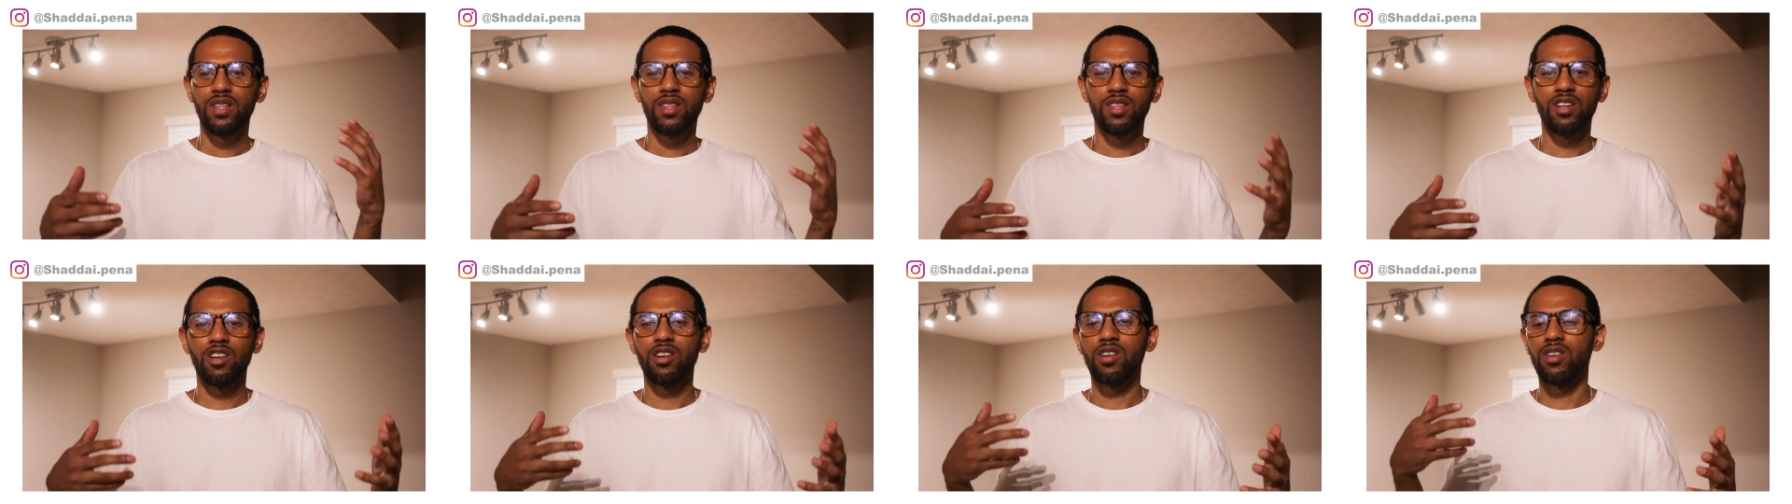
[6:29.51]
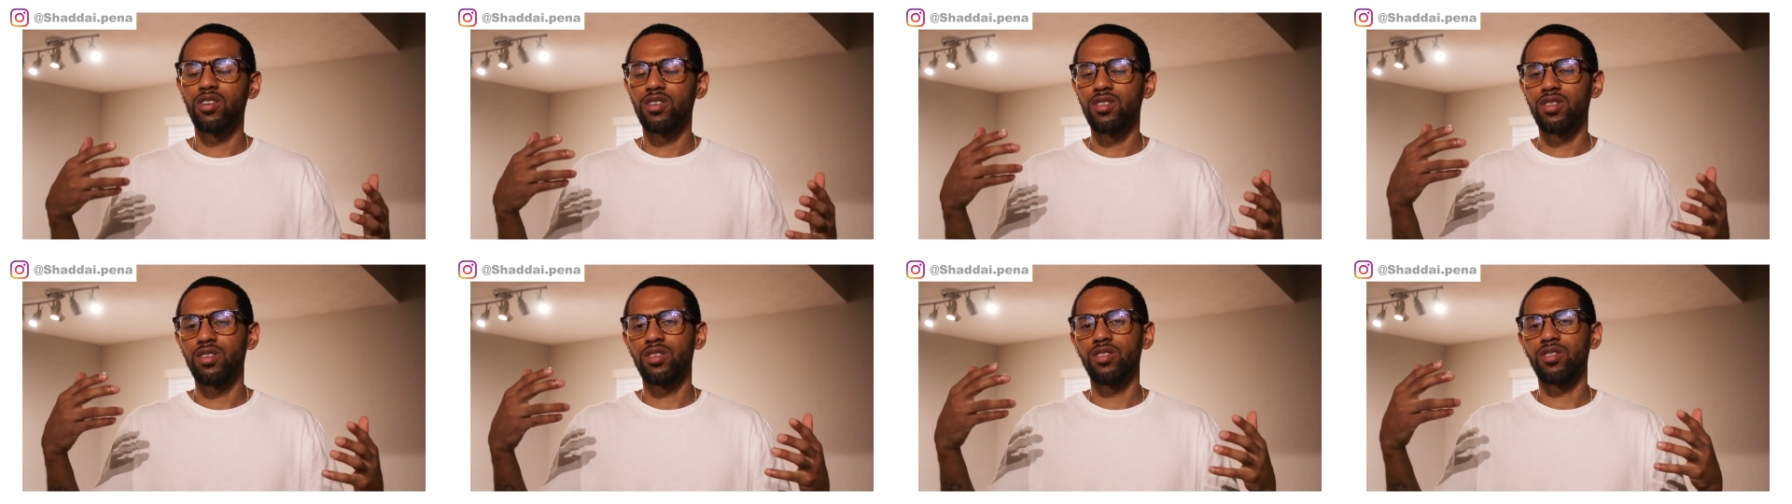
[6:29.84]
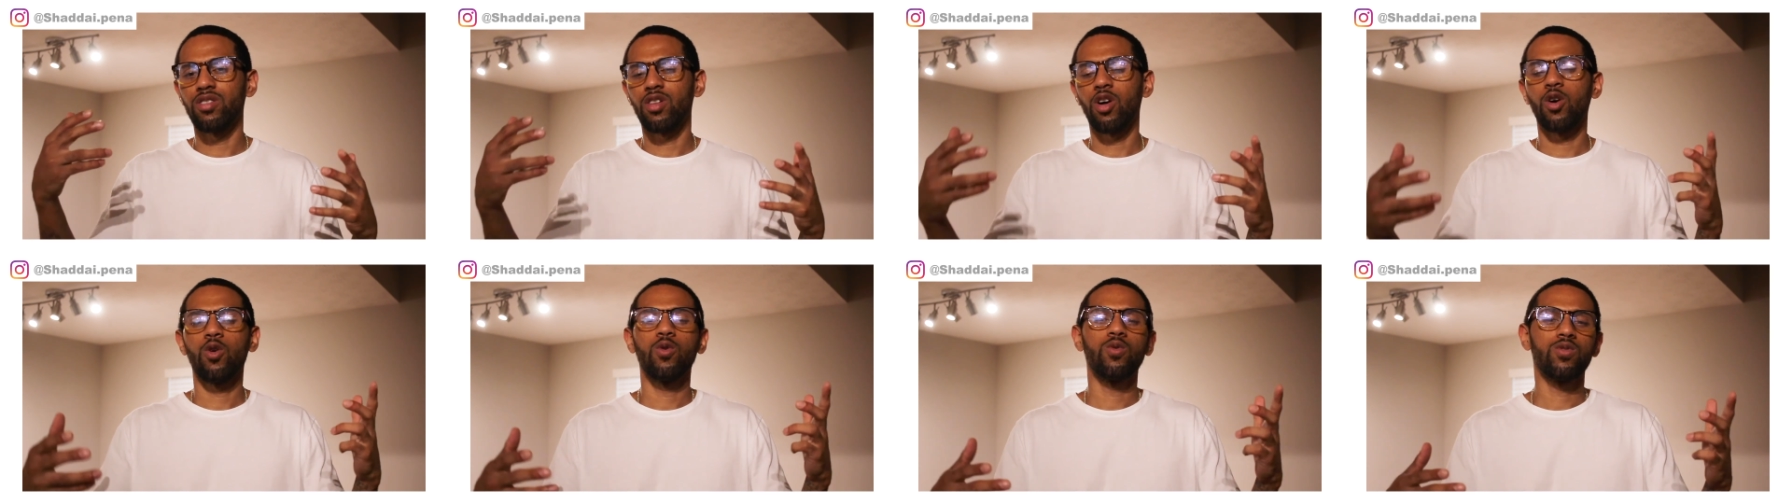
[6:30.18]
their their
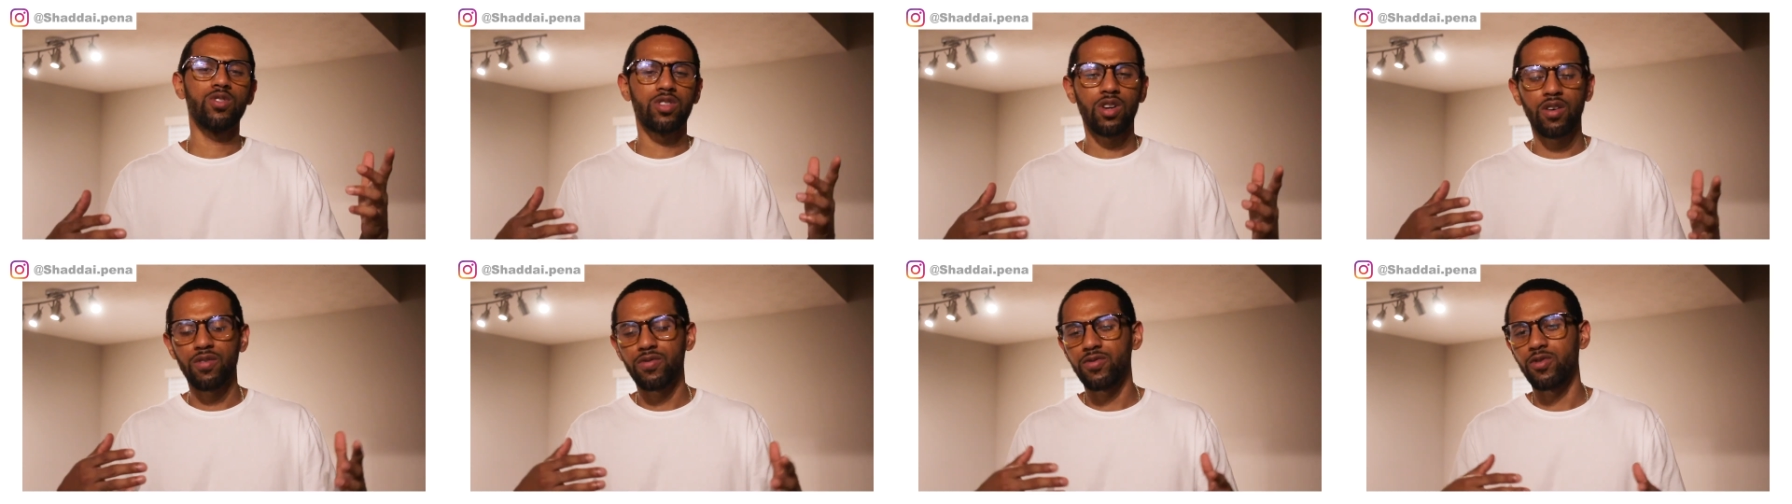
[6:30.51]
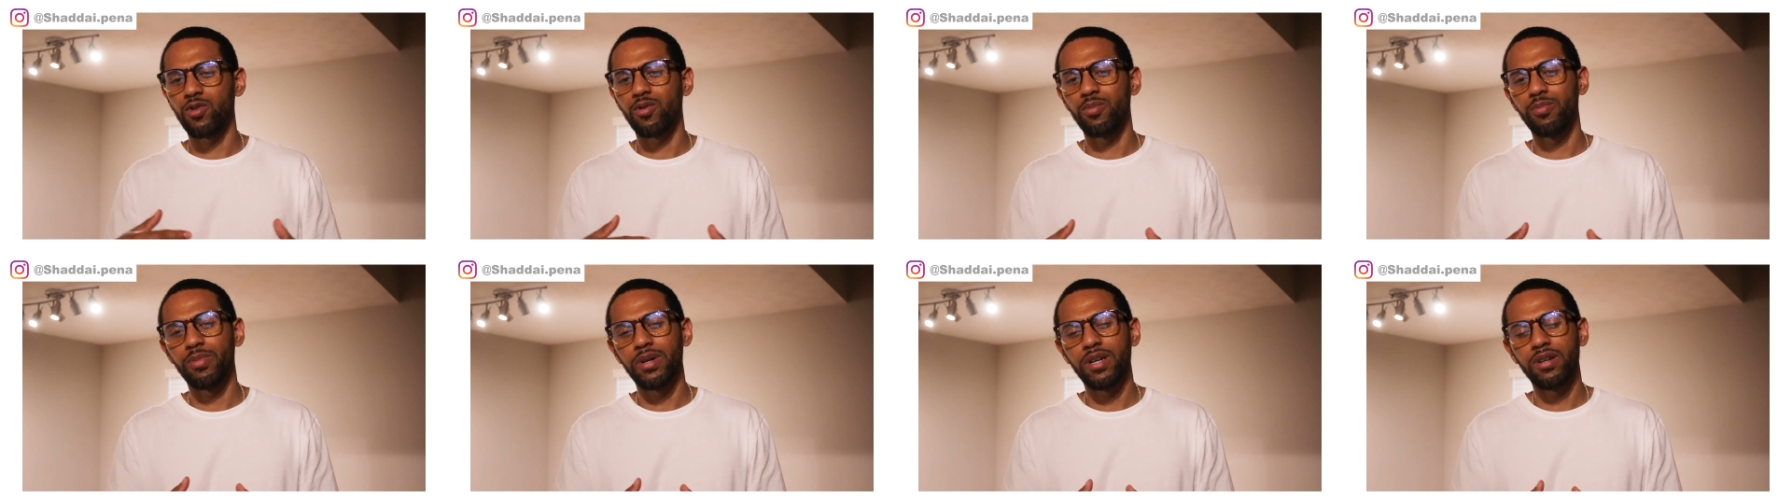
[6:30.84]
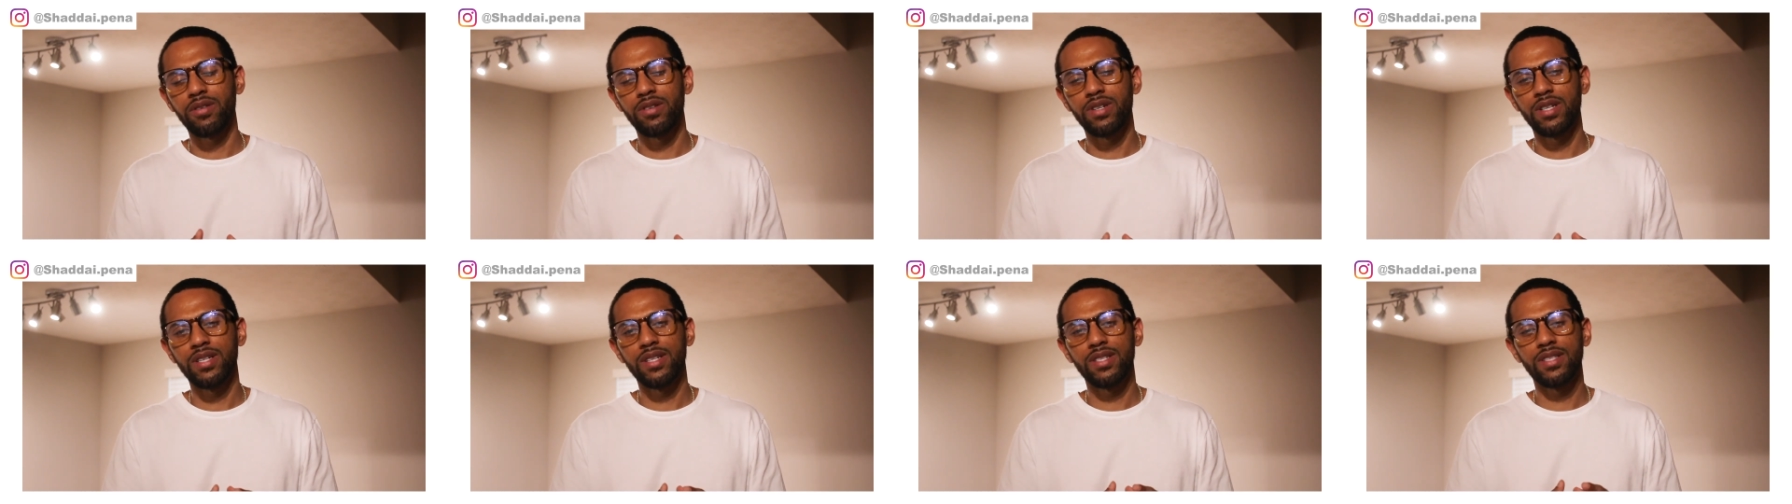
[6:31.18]
loans on
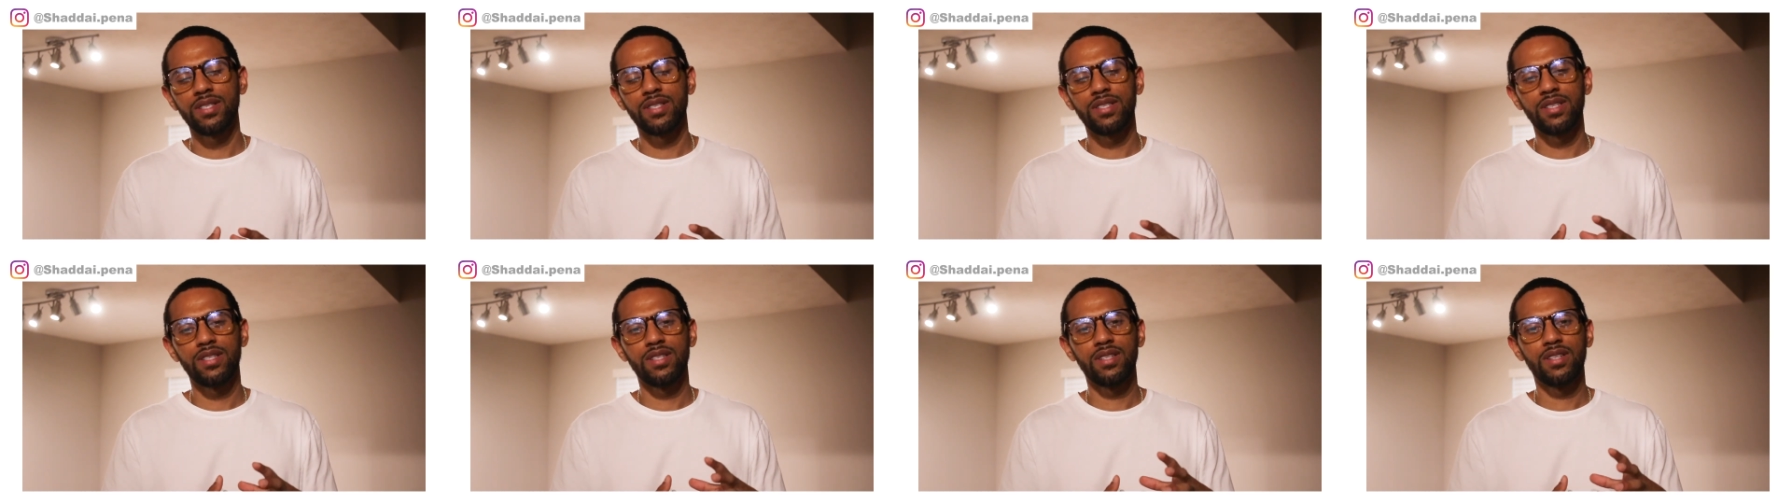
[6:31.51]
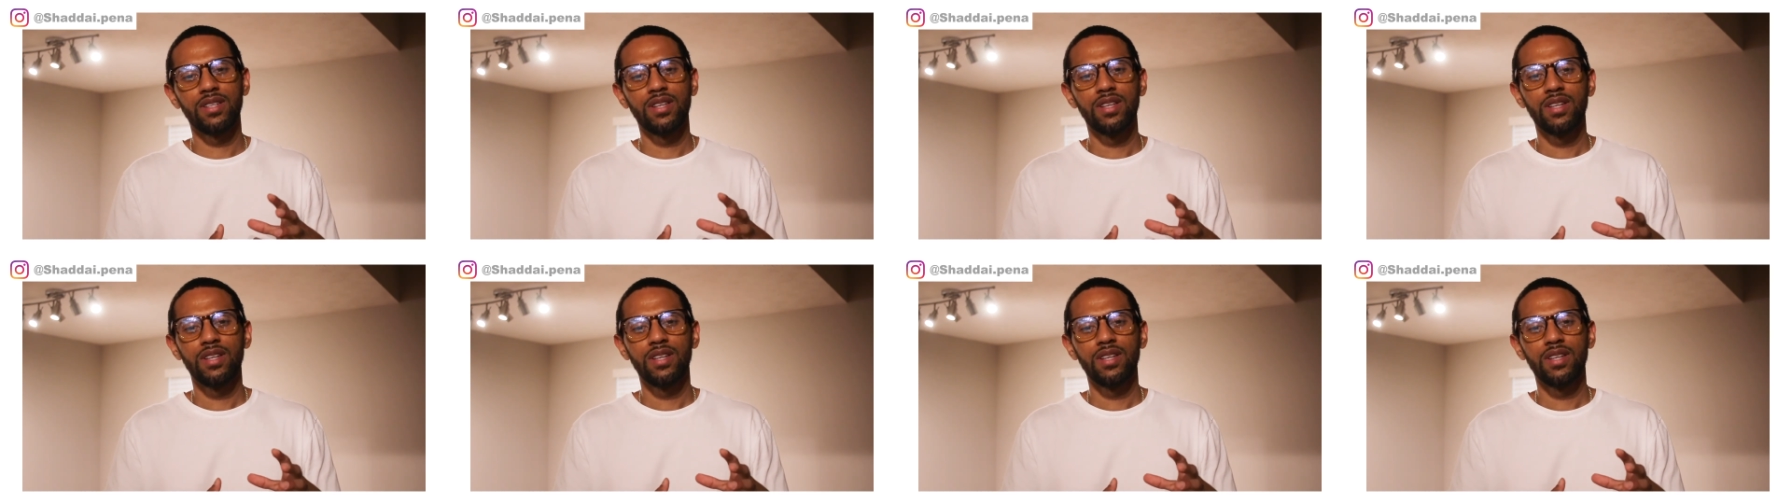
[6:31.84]
forbearance, and